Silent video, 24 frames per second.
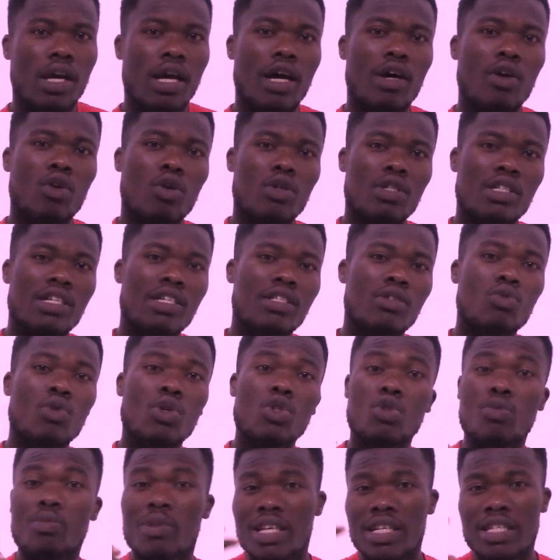And no chance
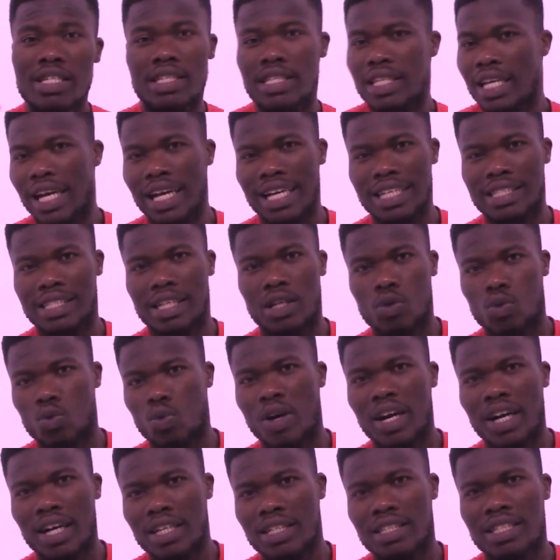went to me and share
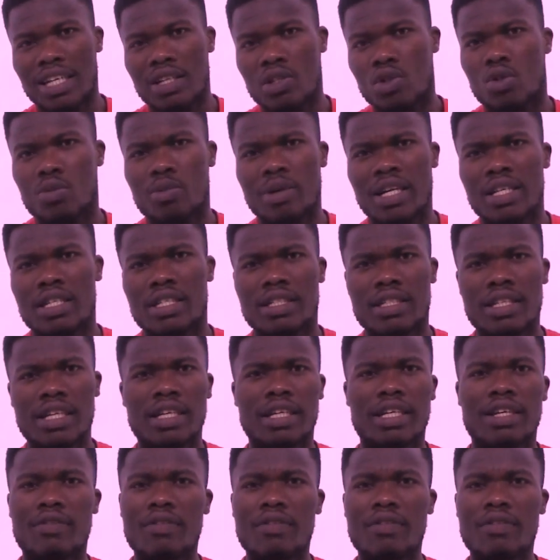Asantewaa Kasan to my check,